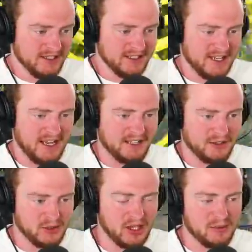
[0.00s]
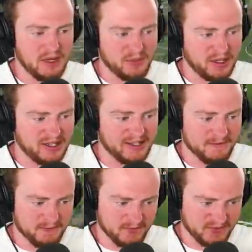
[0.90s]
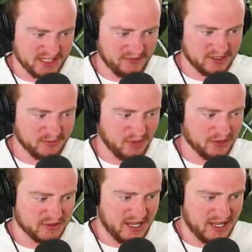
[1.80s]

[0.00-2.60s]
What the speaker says: yeah, you climb up here, 17 miles an